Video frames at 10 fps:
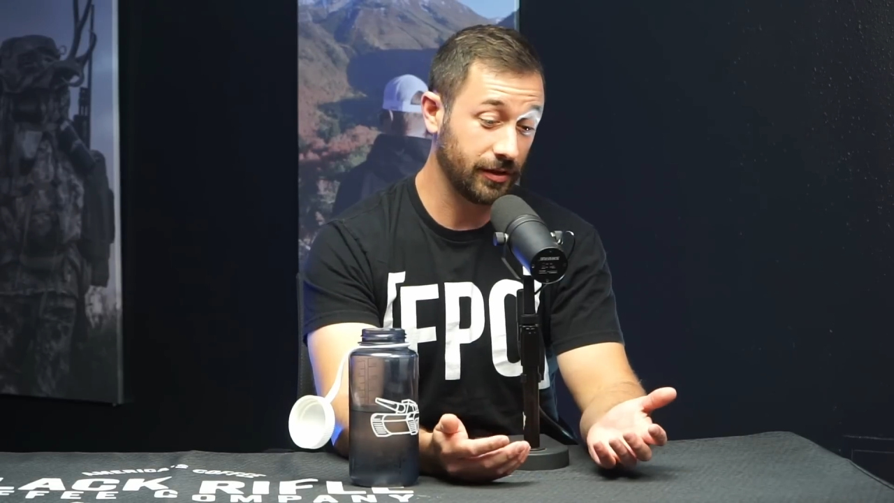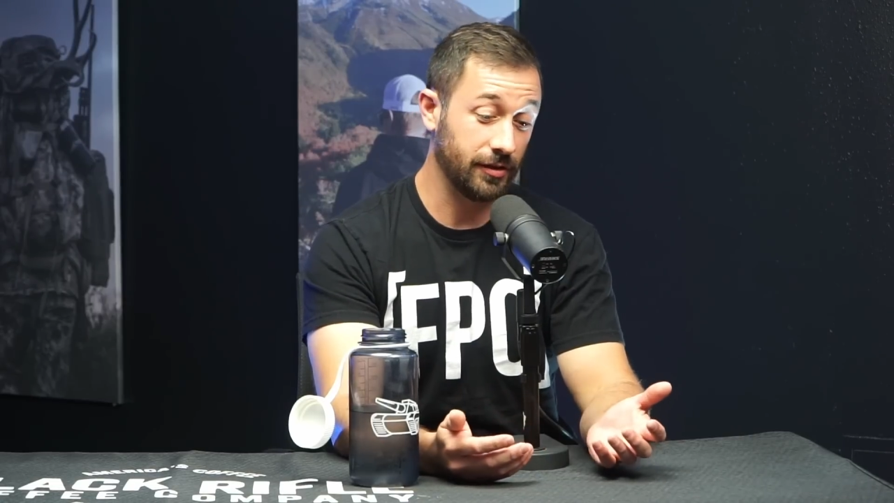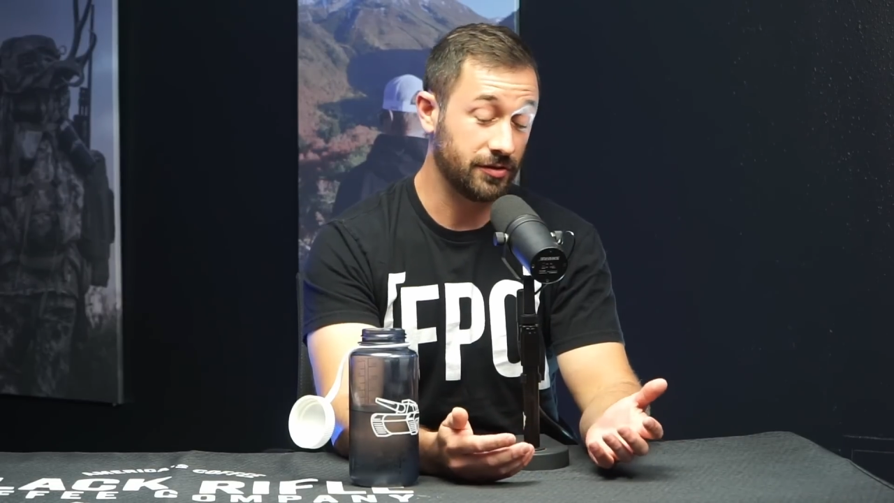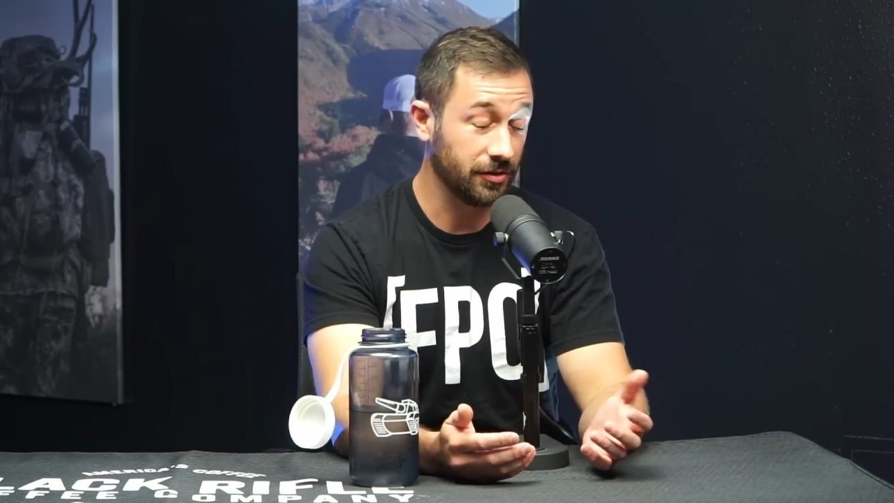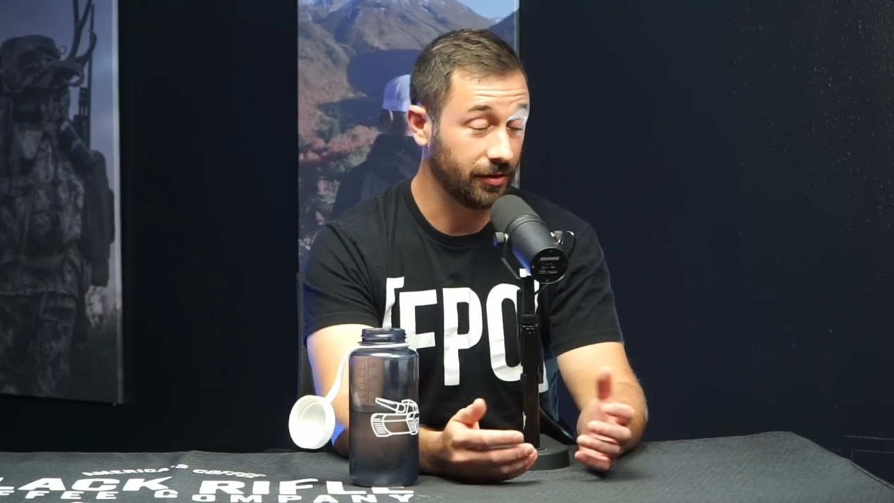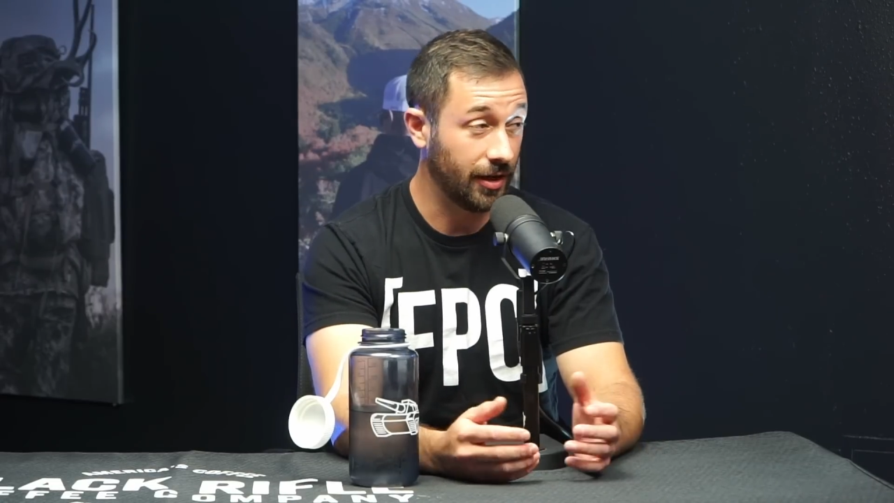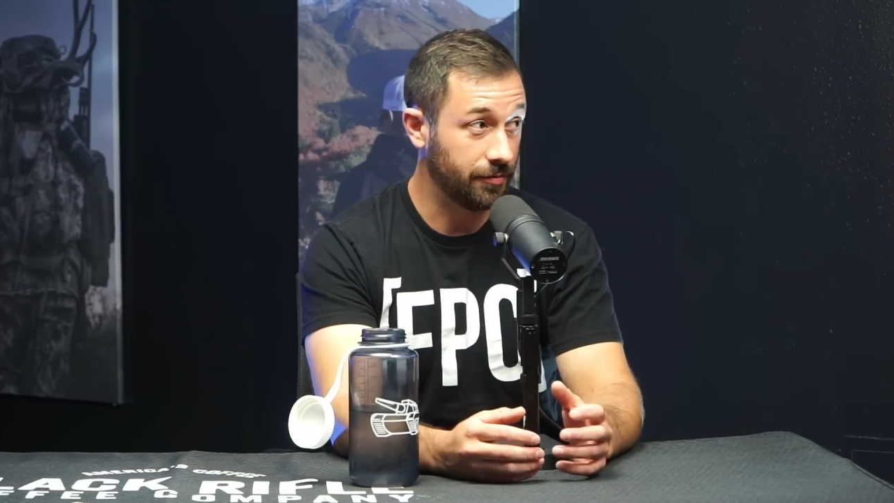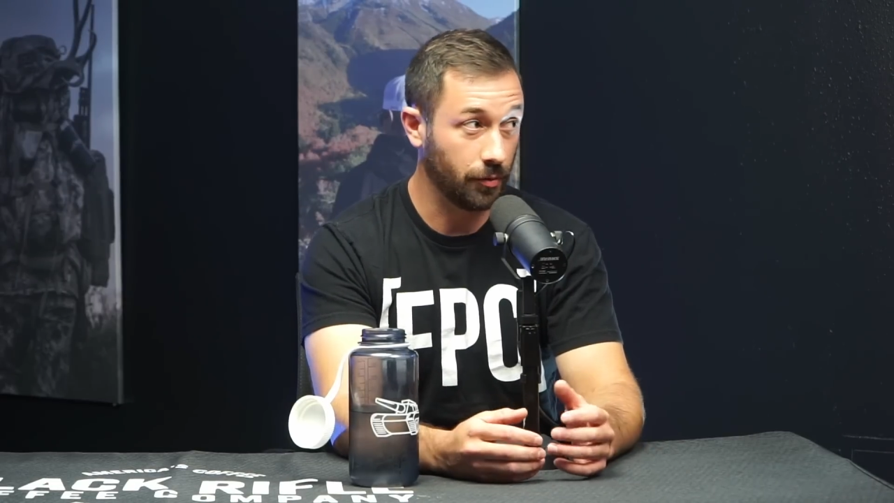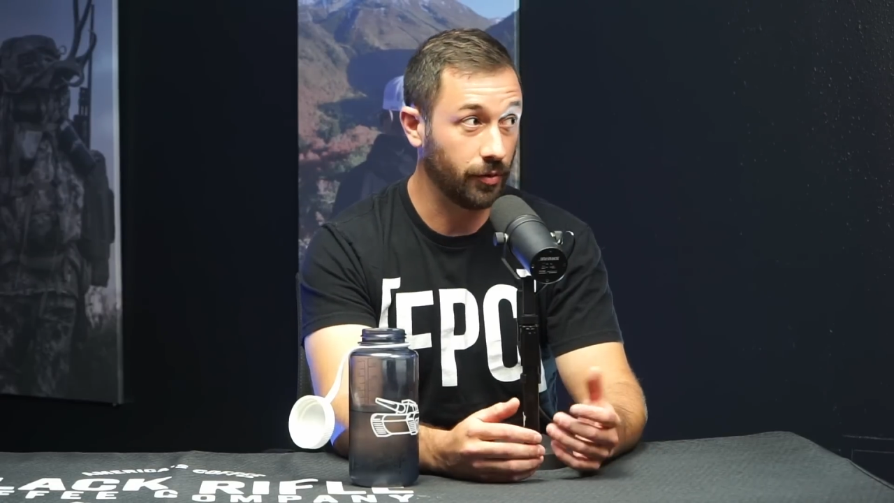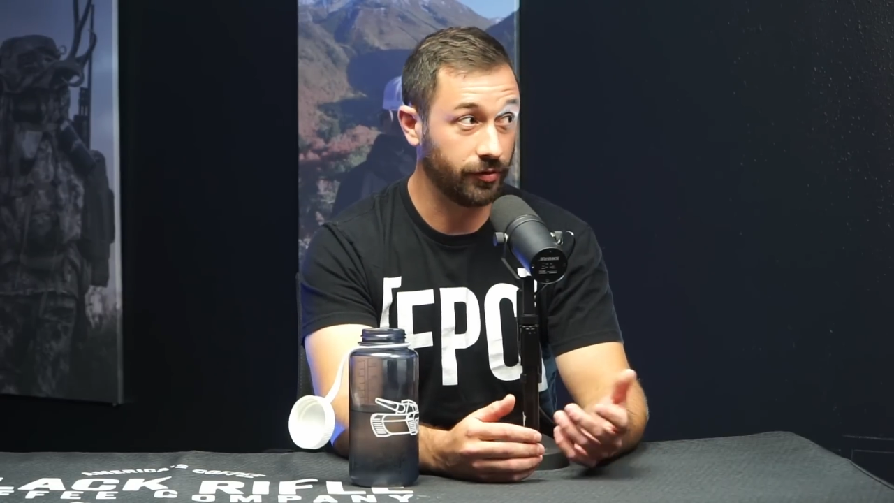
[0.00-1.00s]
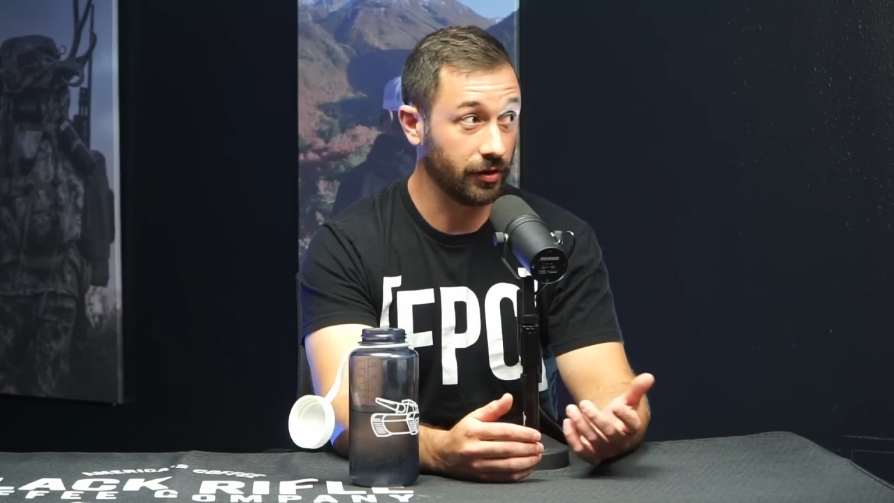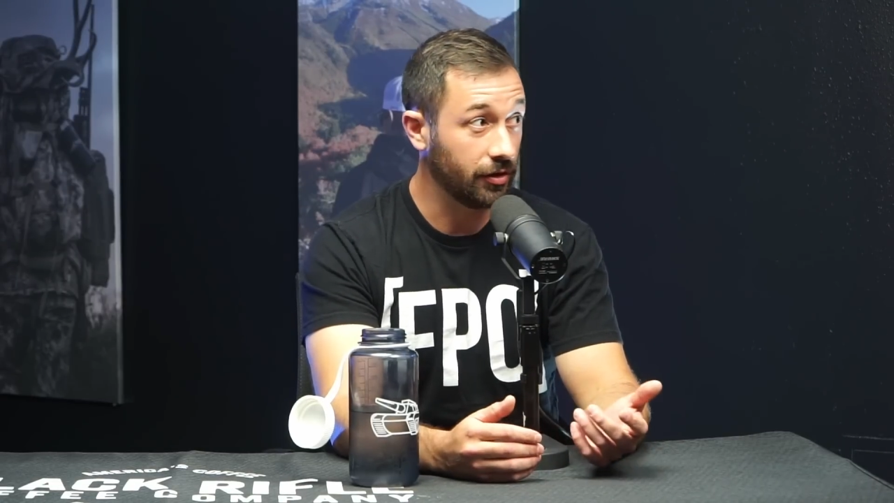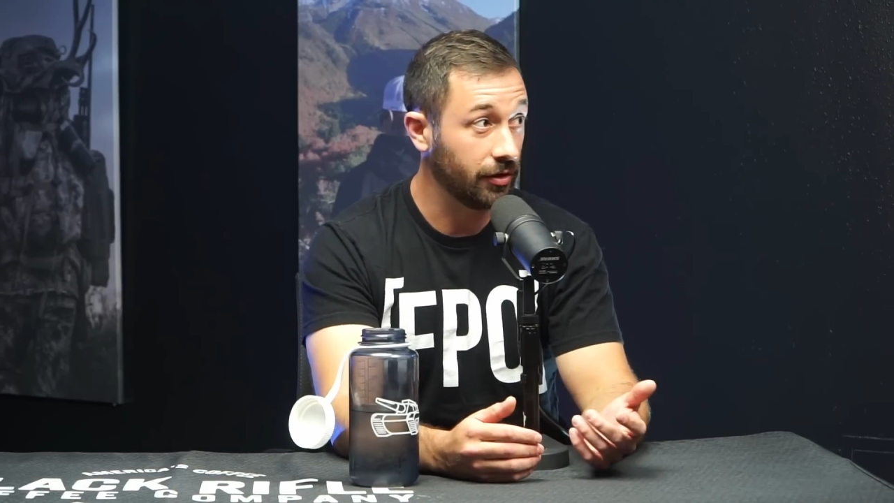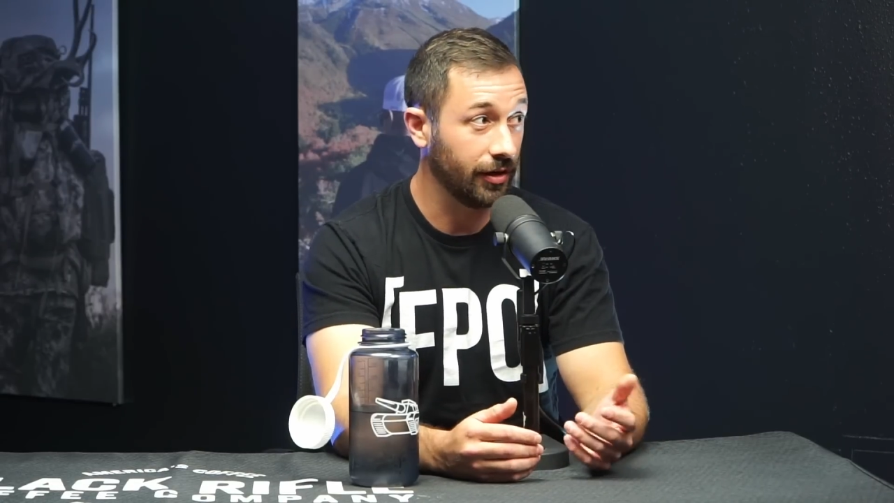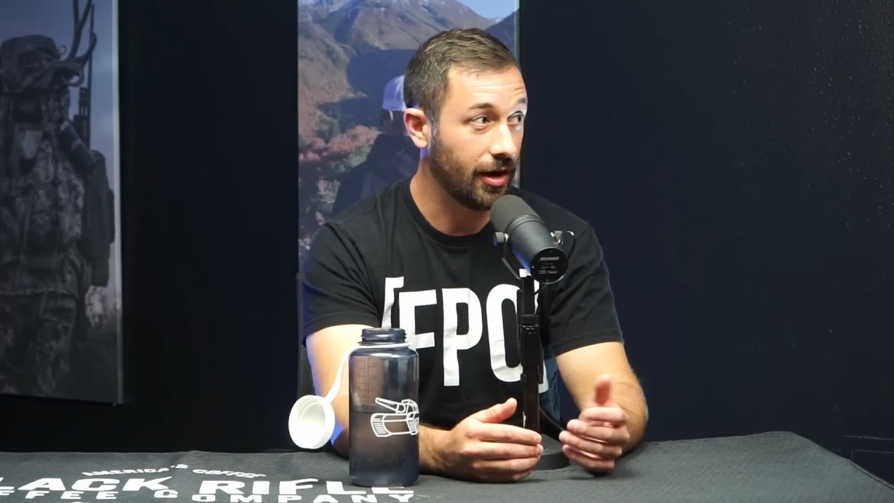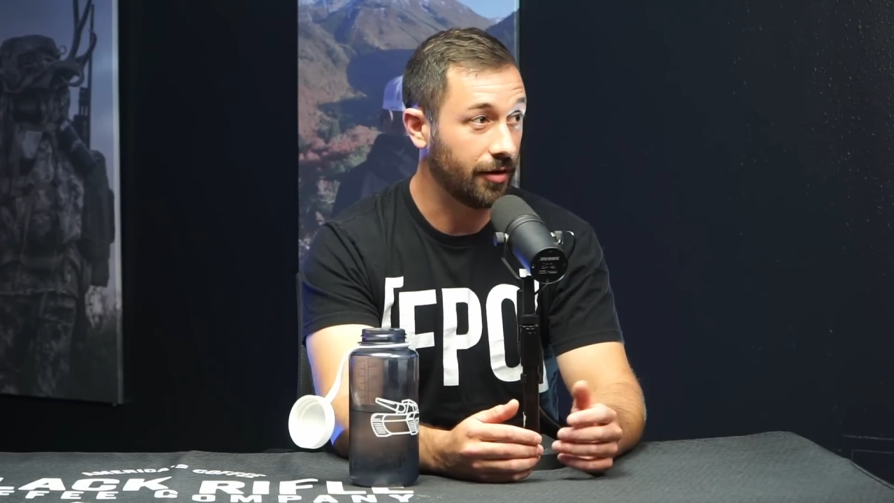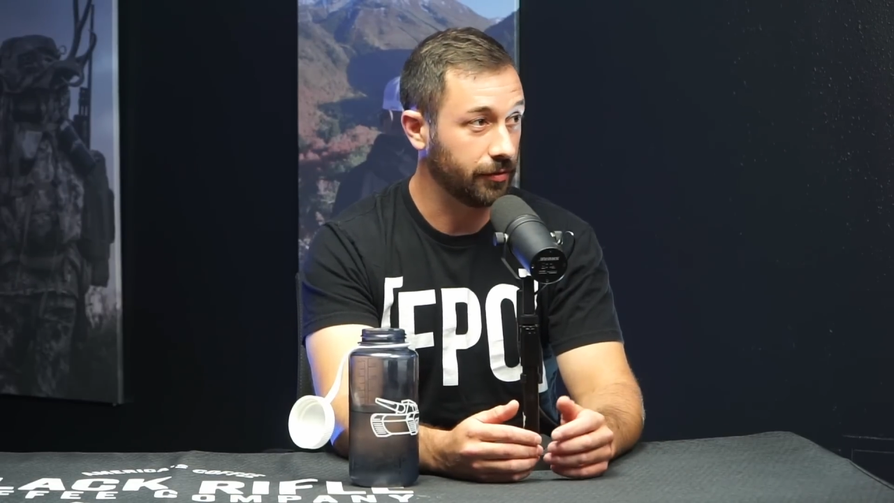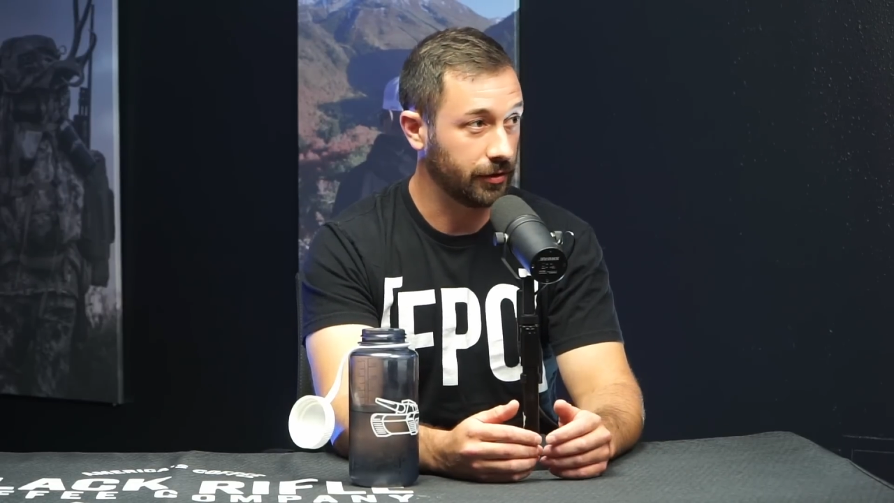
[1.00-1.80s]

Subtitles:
against your life, it wasn't good enough.